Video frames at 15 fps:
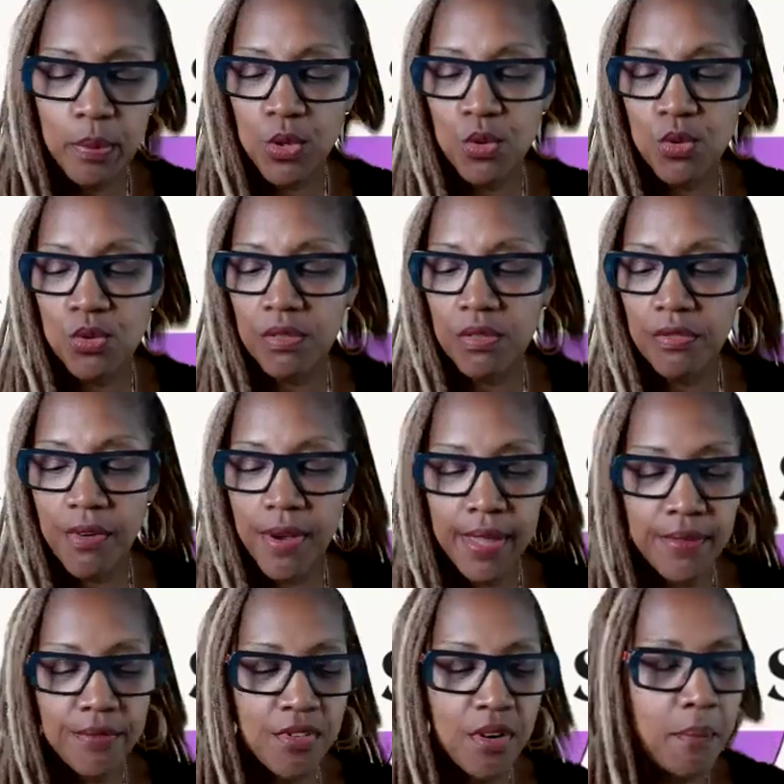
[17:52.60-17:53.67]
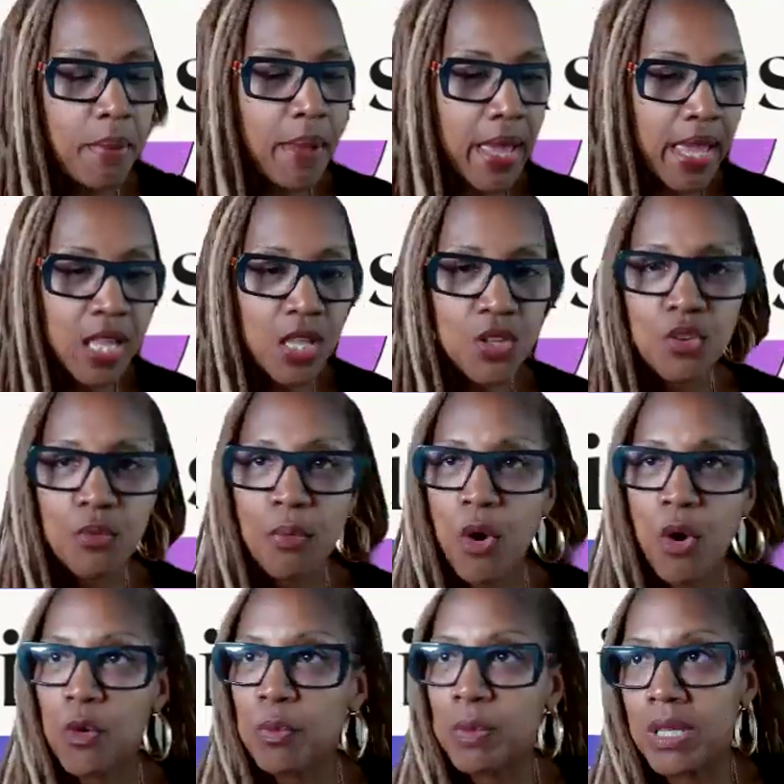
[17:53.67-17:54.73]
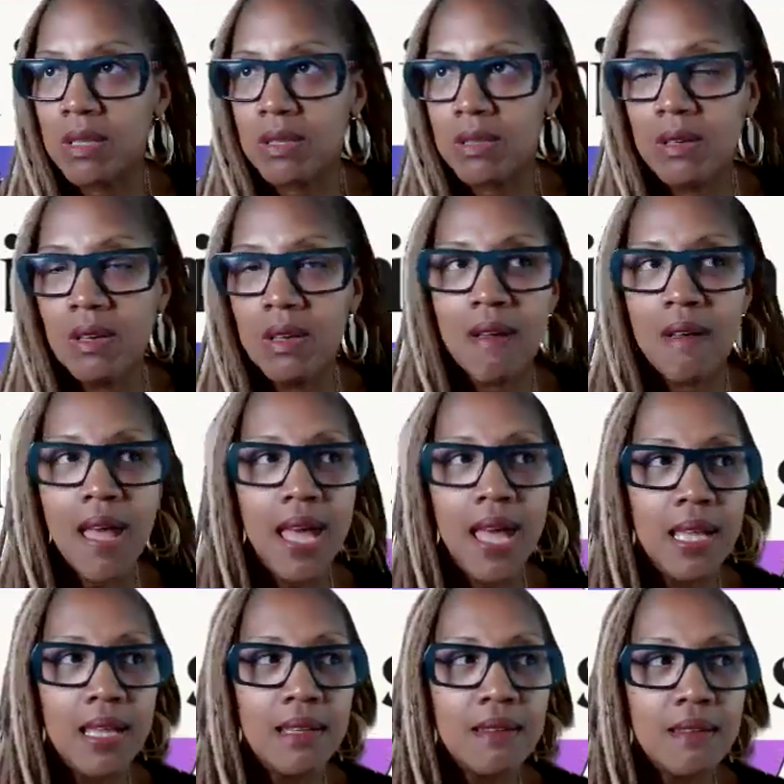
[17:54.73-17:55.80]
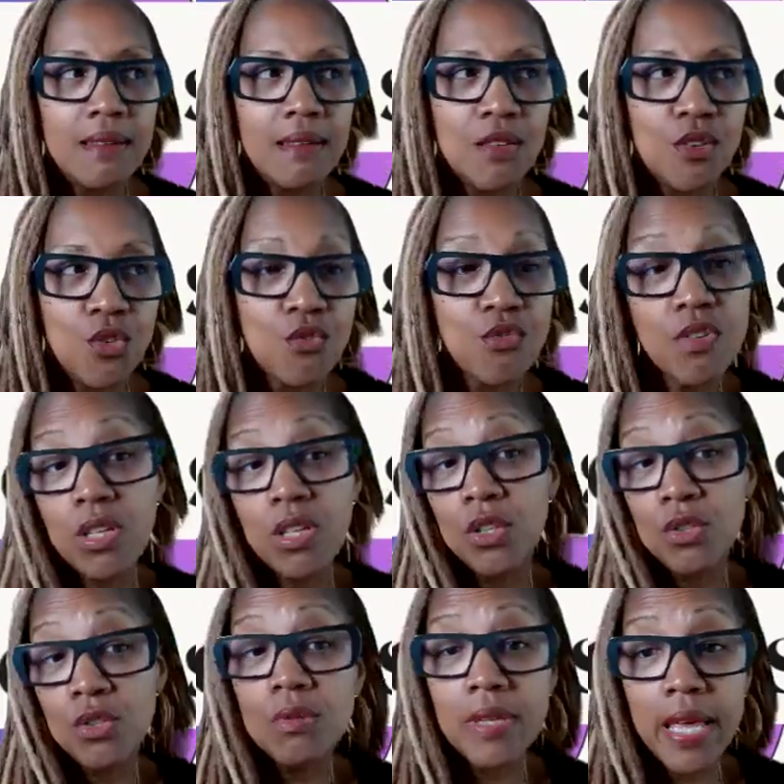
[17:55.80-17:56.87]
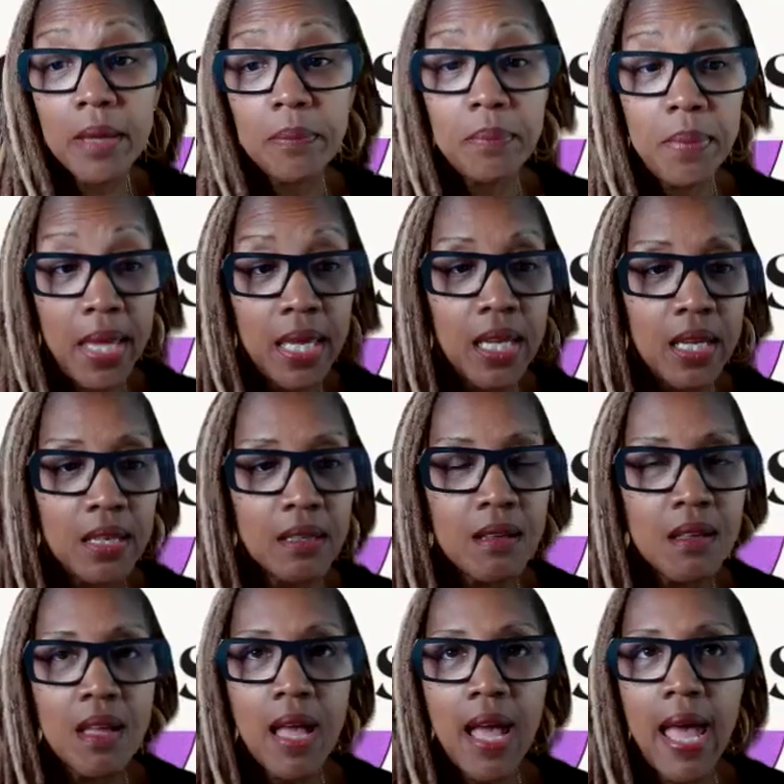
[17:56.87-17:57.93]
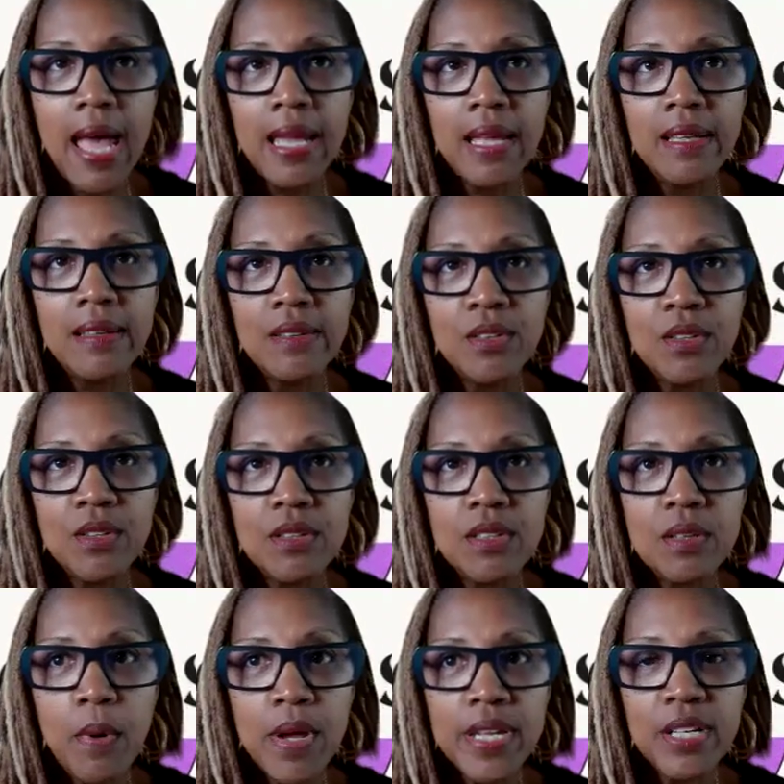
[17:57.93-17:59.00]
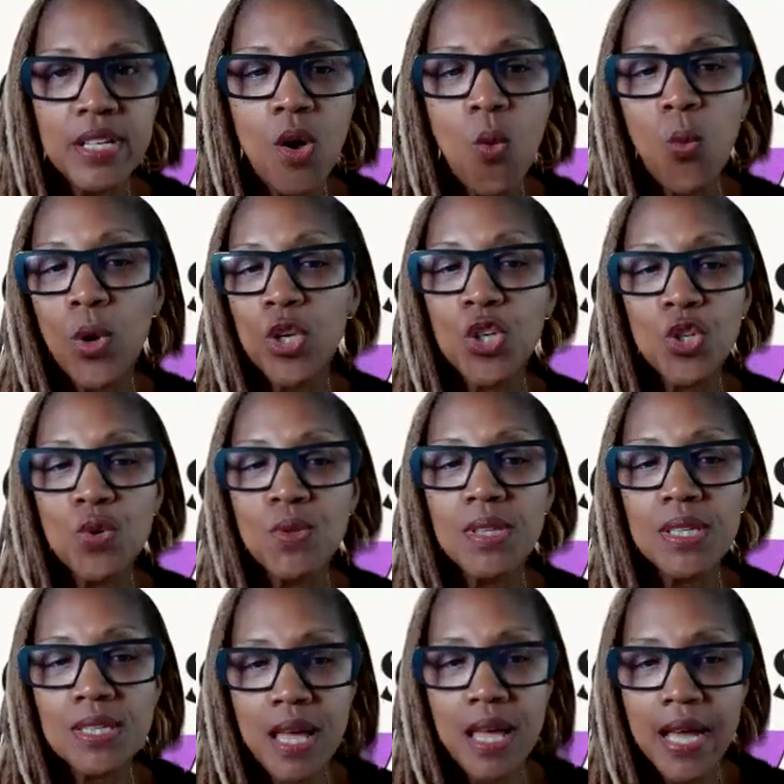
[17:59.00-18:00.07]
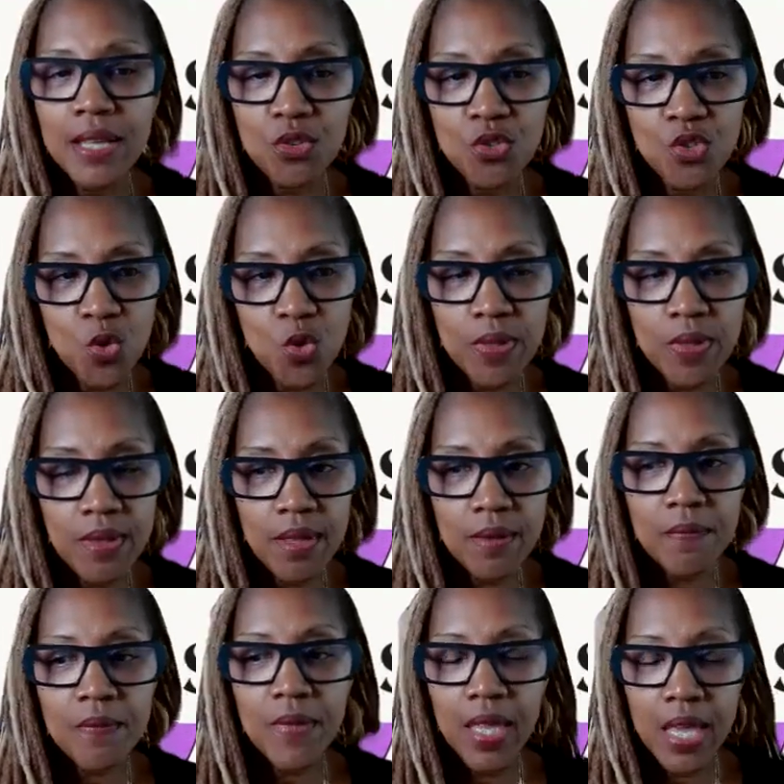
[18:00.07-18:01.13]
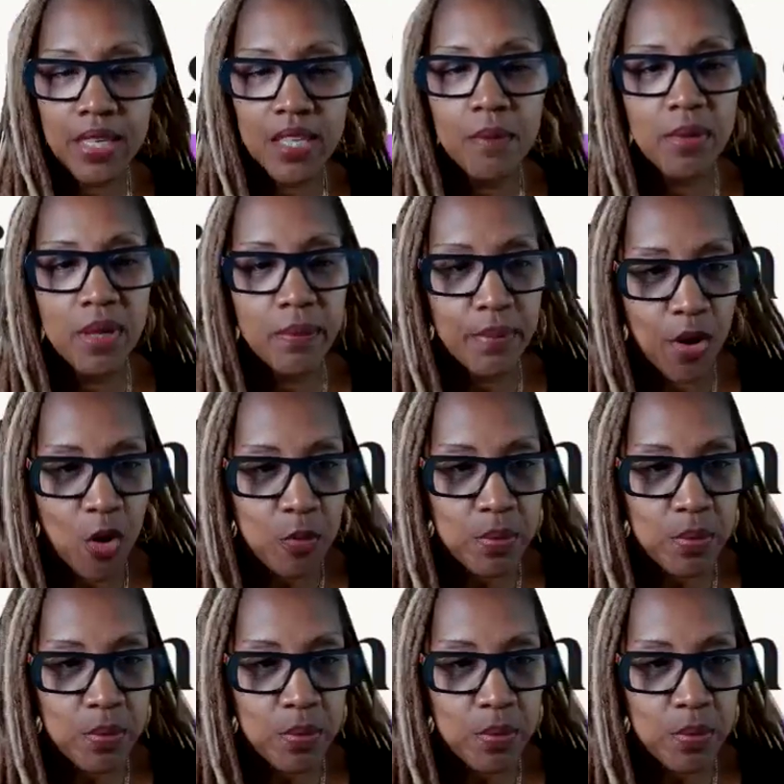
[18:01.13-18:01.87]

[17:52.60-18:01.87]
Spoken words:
people use the frame, from pain to purpose. And you really do take pain, and depending on what you decide to do with it, it can be